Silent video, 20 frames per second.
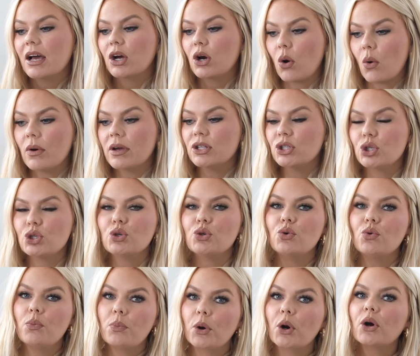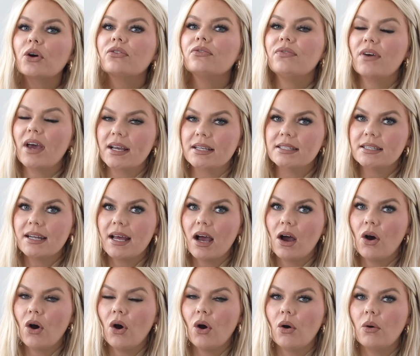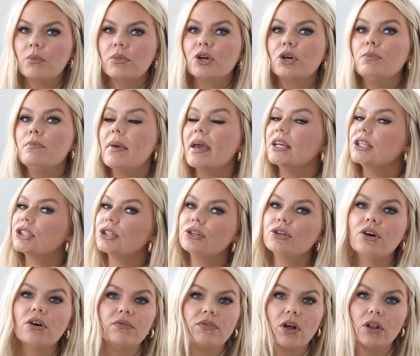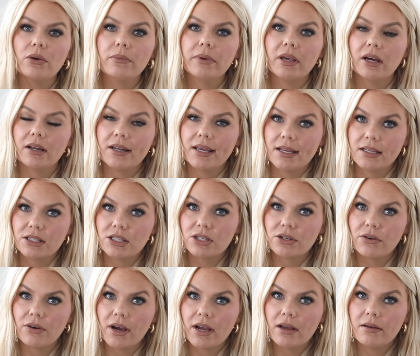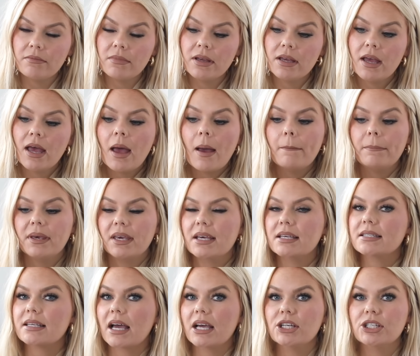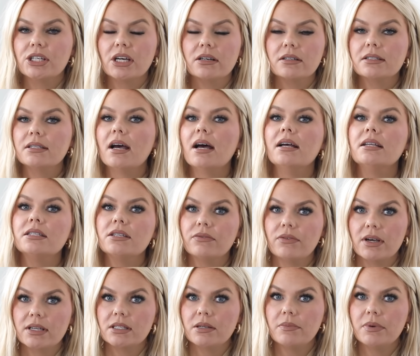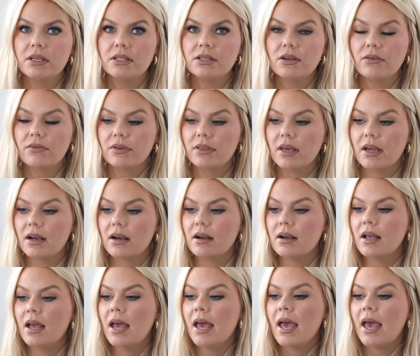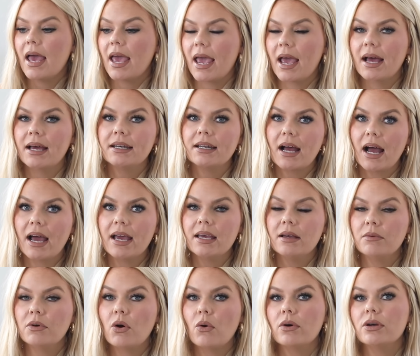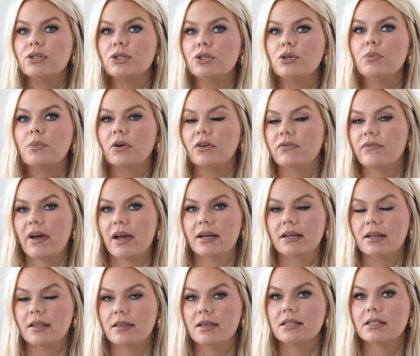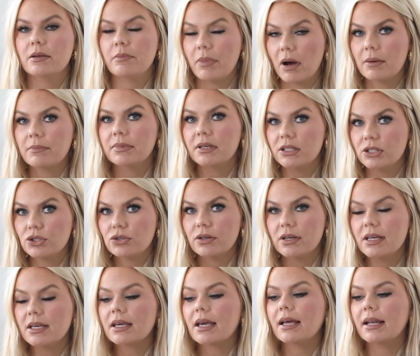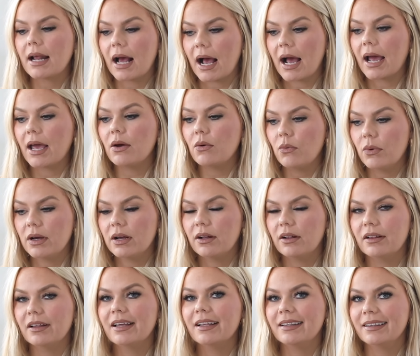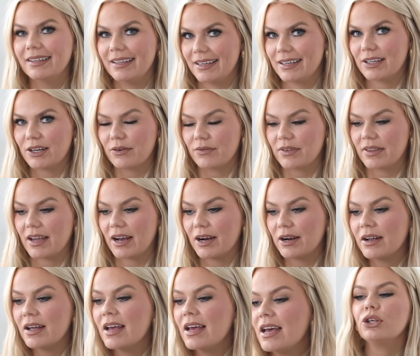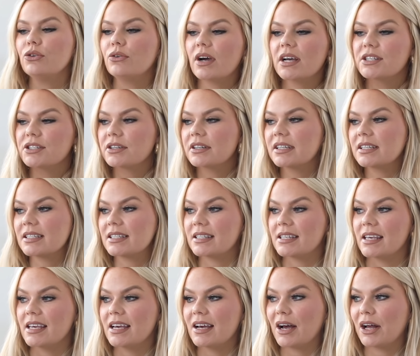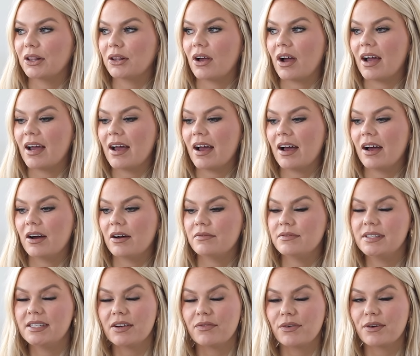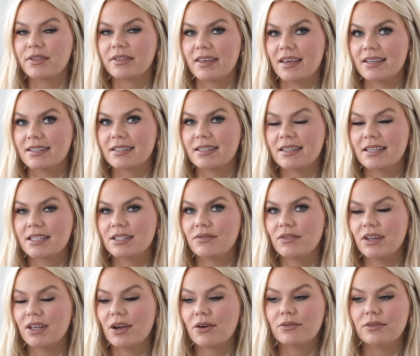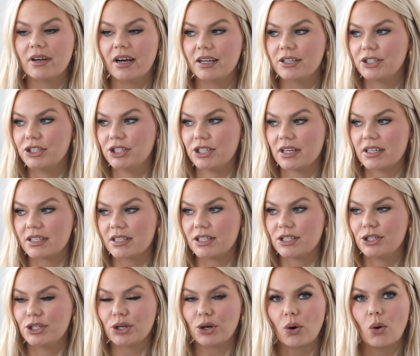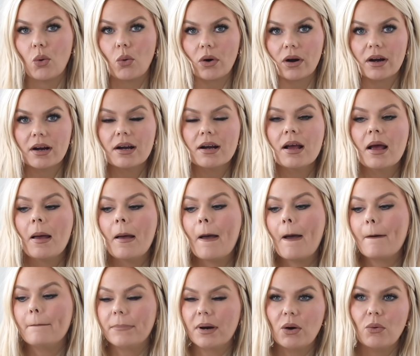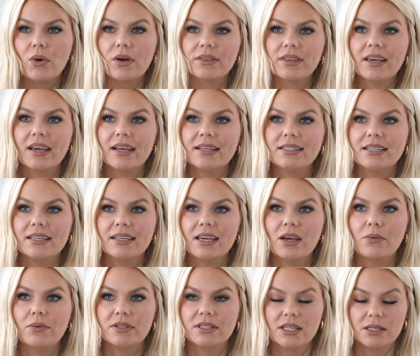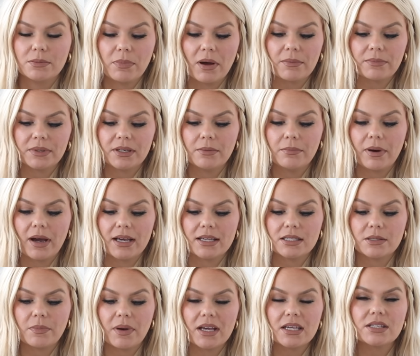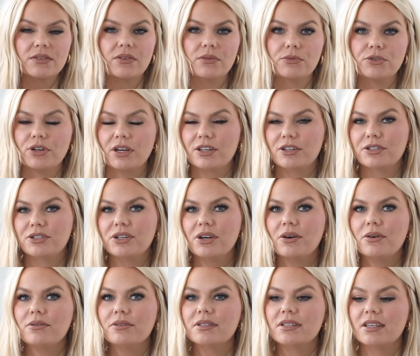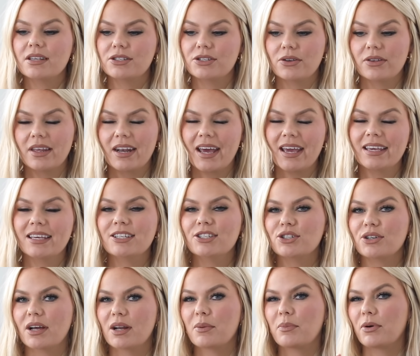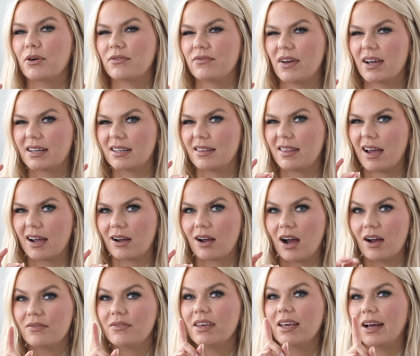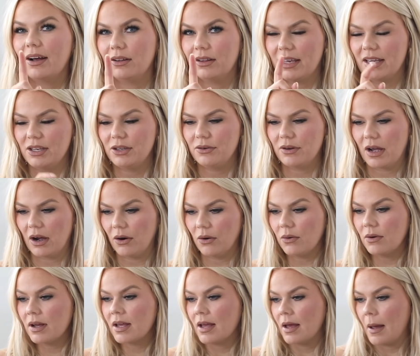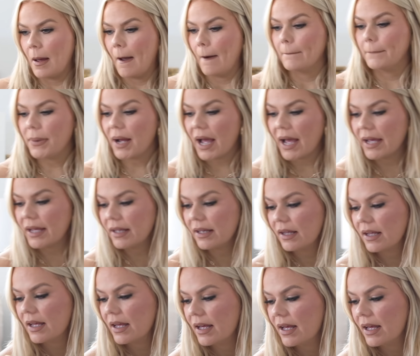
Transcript: going to perfect it at home. Make sure you go follow me on Instagram because I share tons of recipes over there and I am going to perfect this pumpkin drink and I will link it over there. You guys are gonna see a lot of different things in this video, not just decor, but one thing I did get was this pumpkin pie spice from Trader Joe's so that I can try to perfect that coffee. I'll let you know. But